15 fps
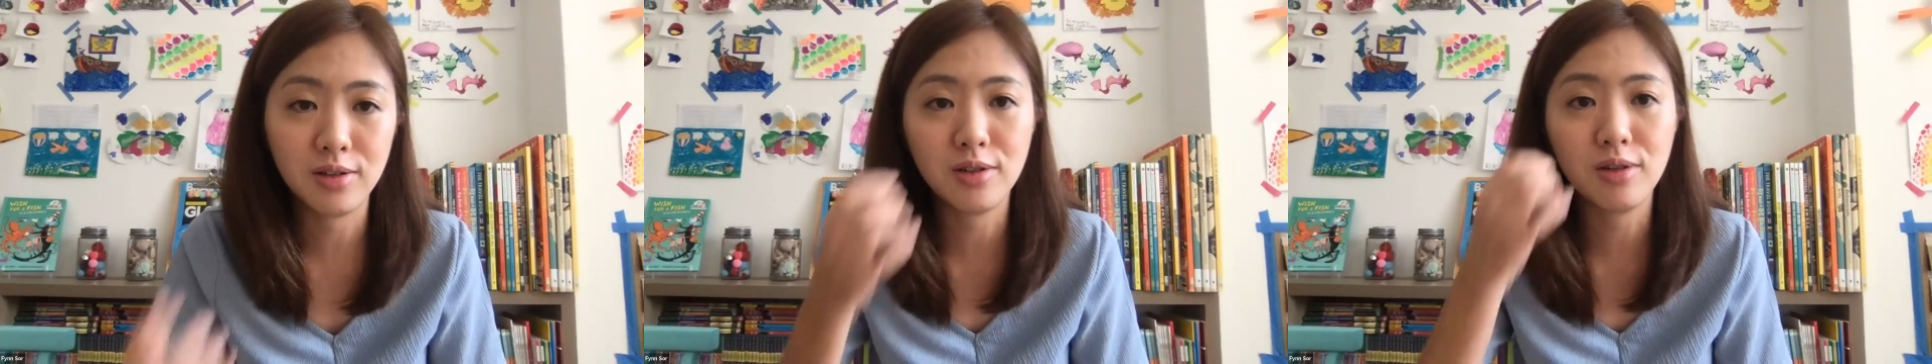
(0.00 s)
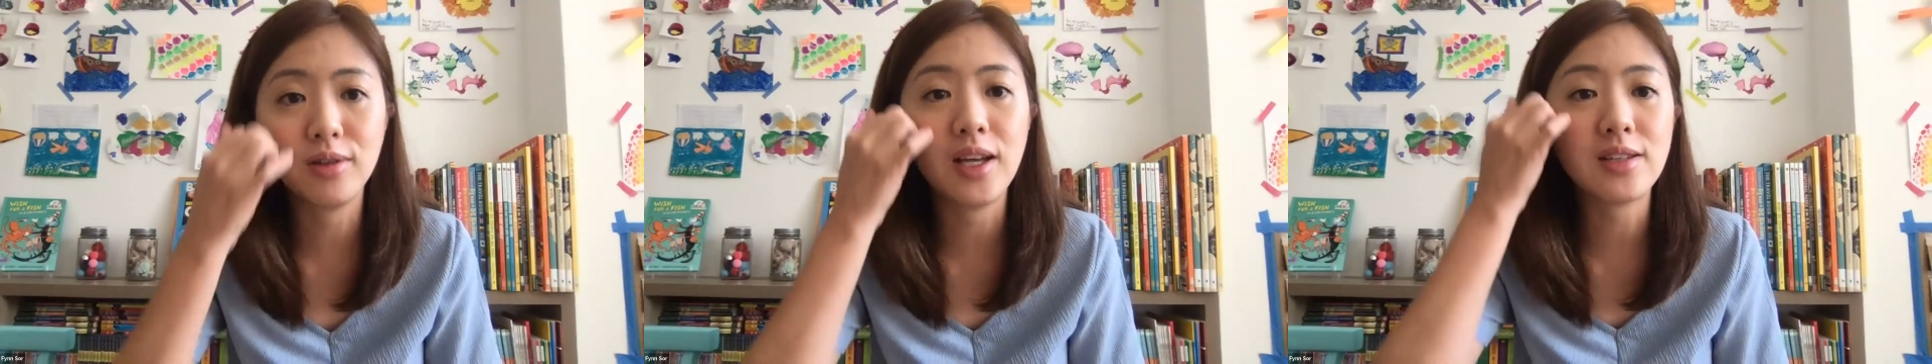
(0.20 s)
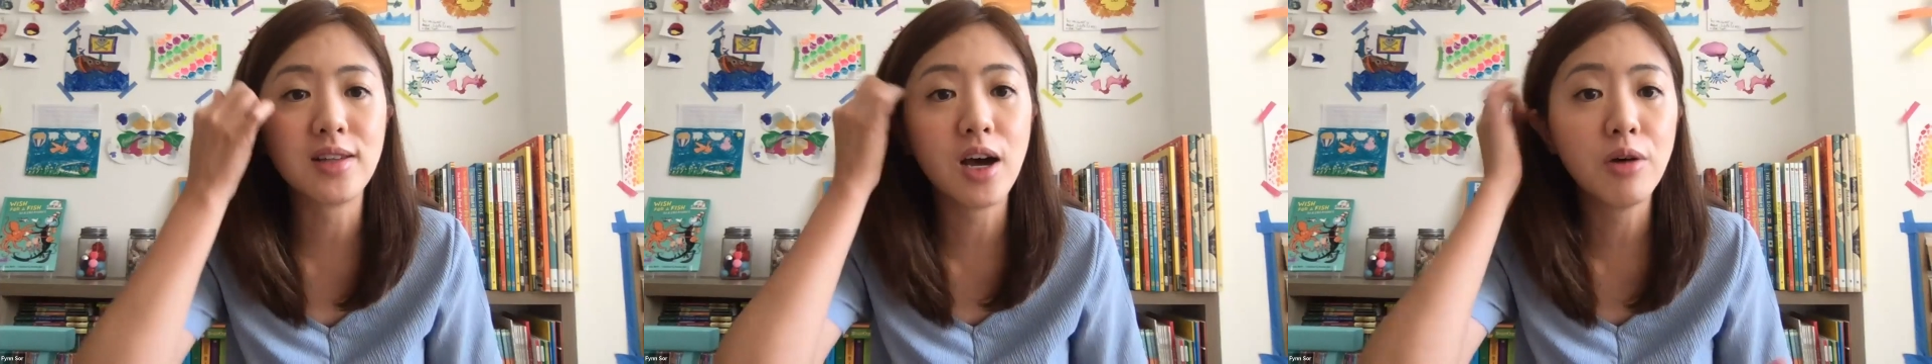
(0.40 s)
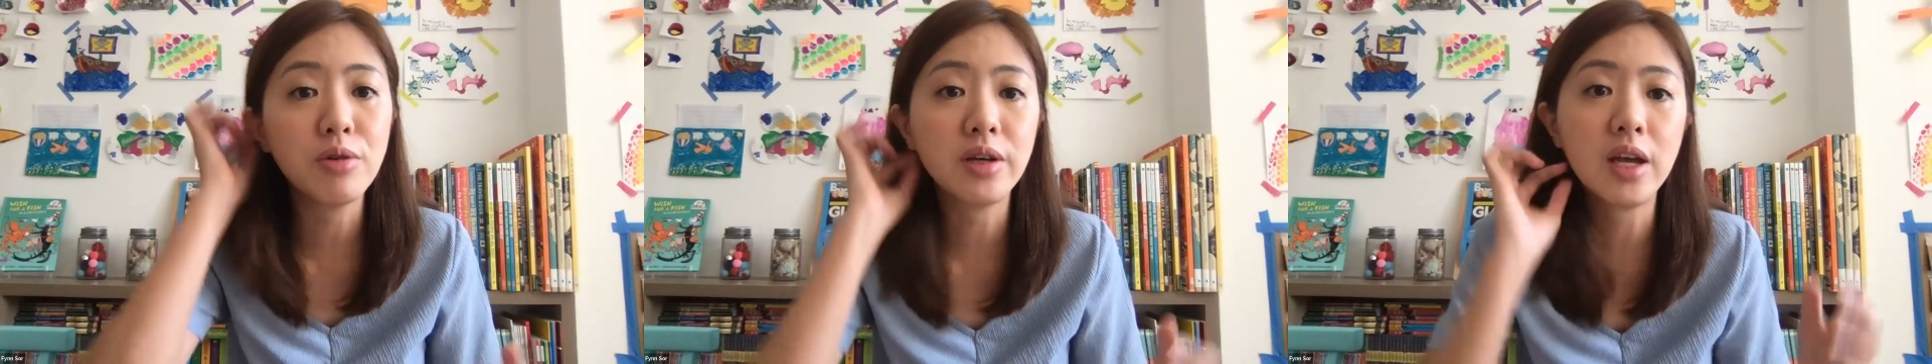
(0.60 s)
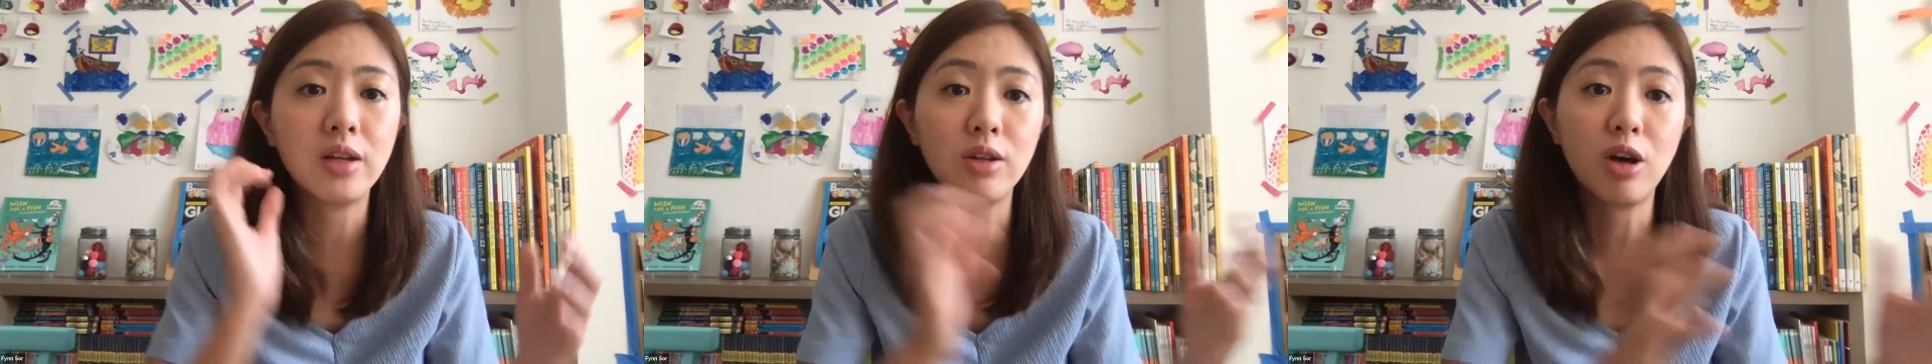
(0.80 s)
So that's how we
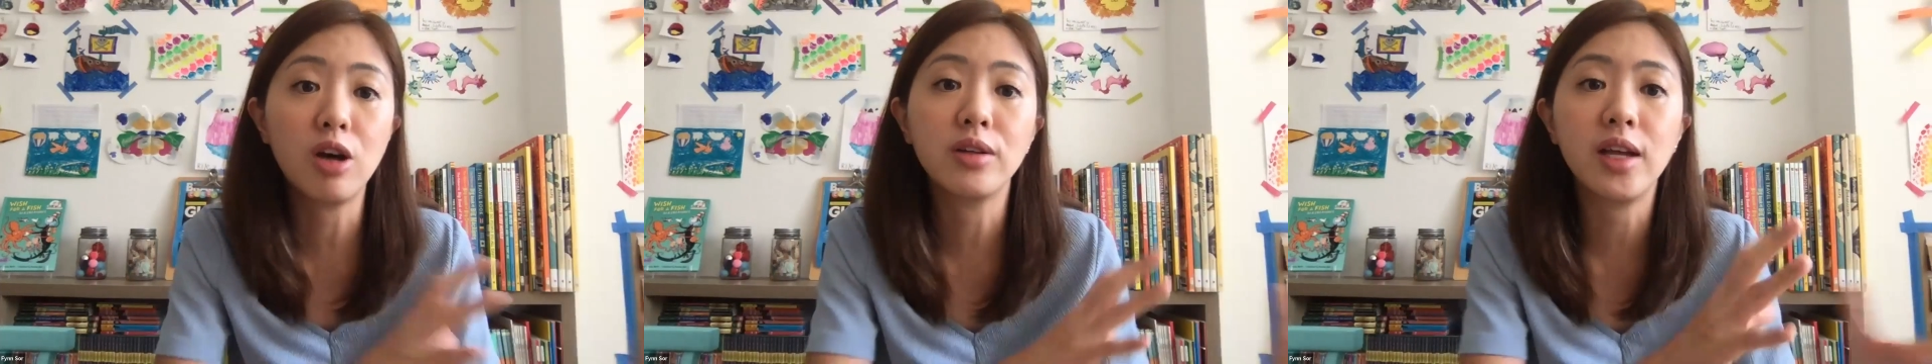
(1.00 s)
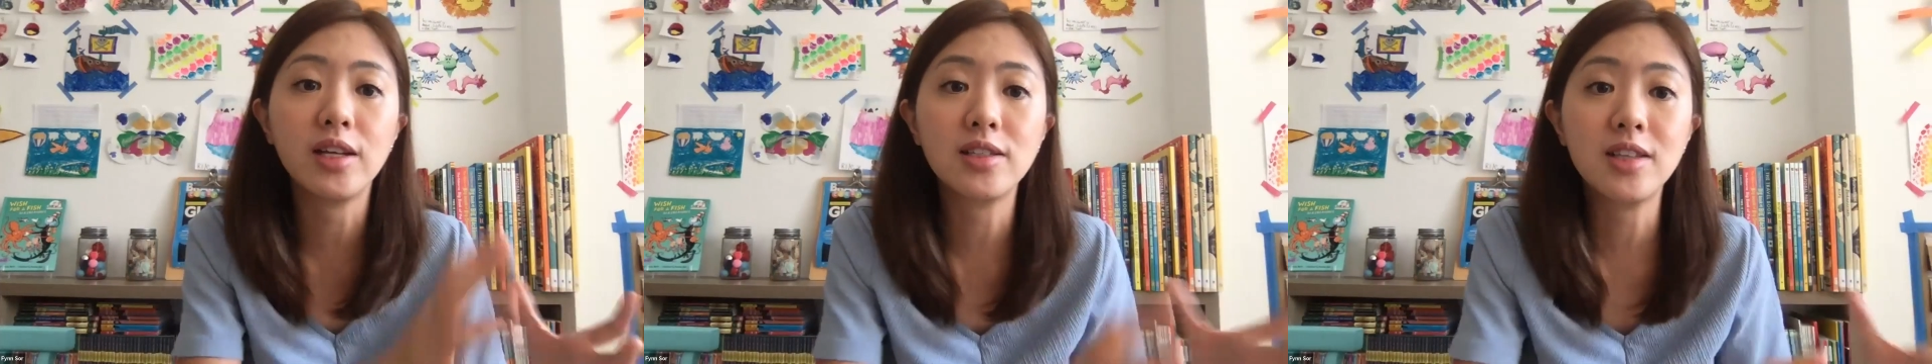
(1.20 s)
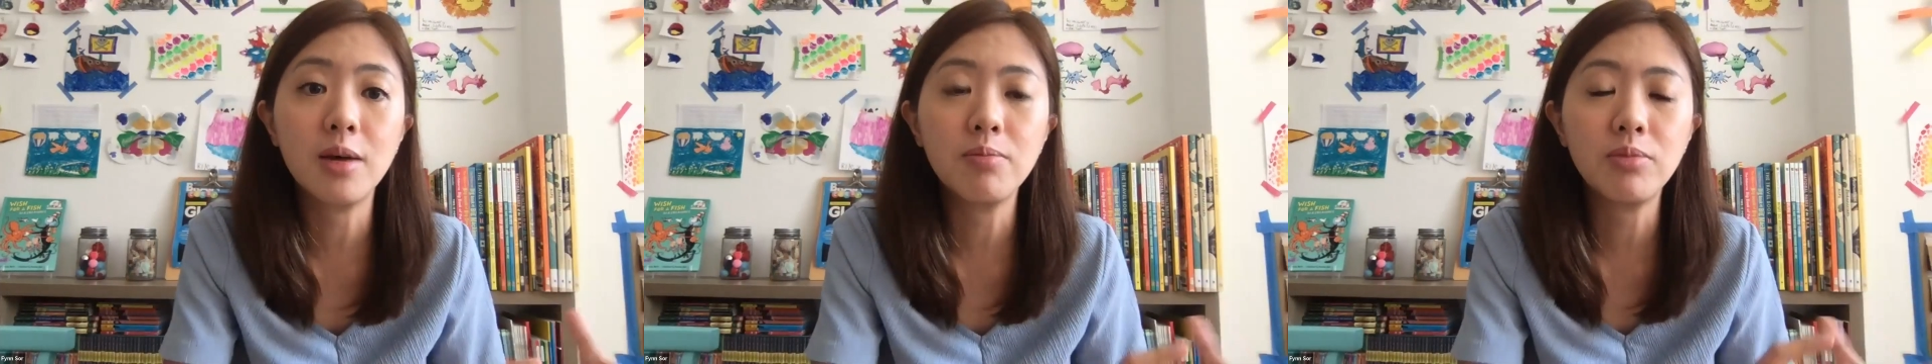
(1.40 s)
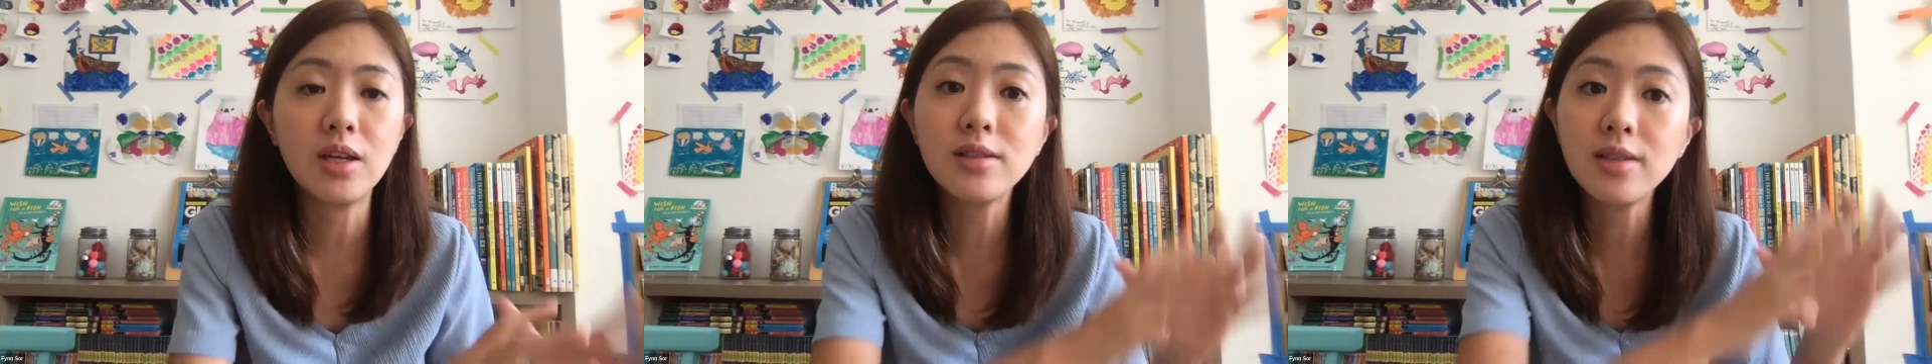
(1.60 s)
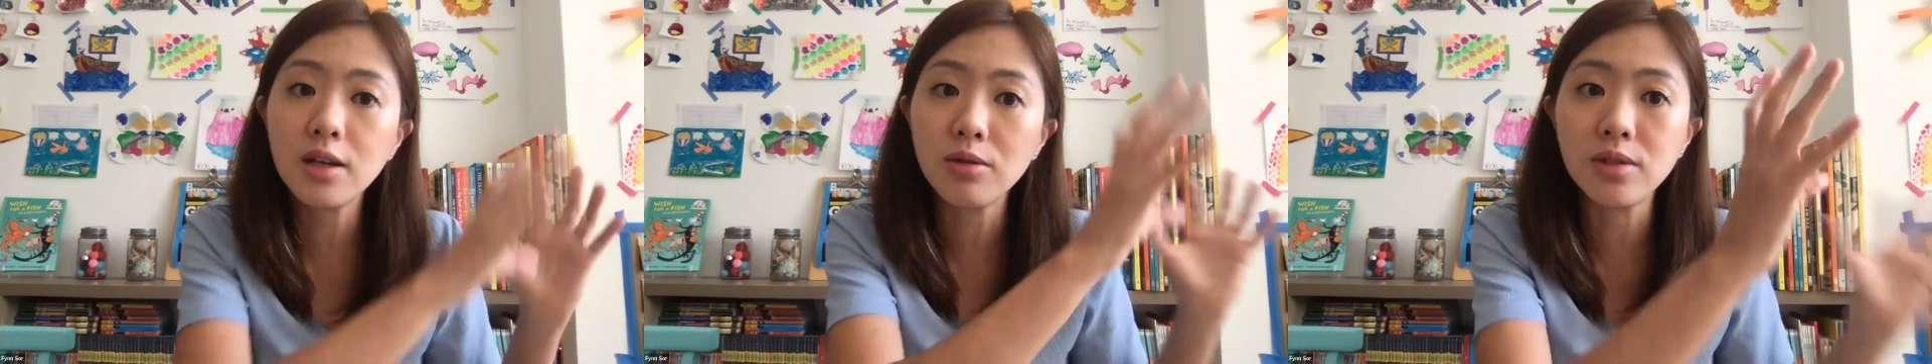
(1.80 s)
can connect some
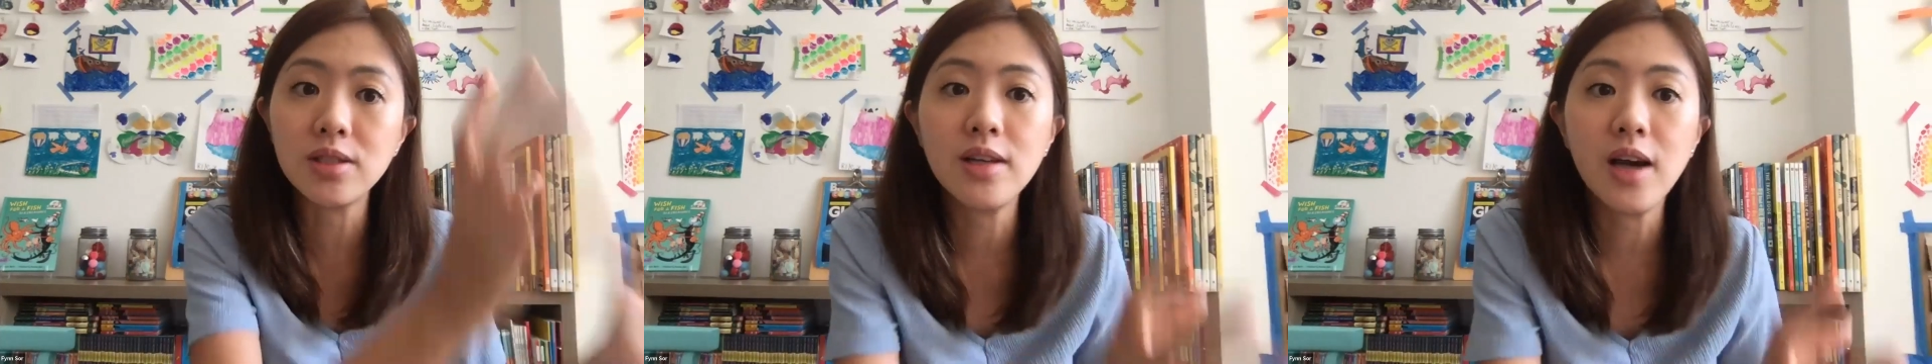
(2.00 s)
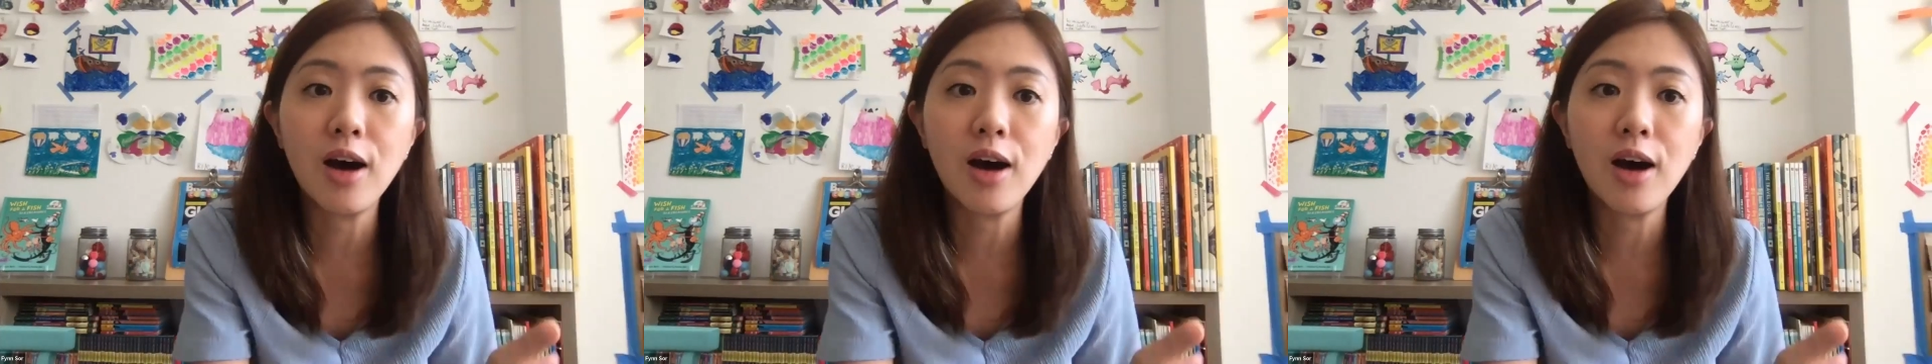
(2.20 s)
things that you see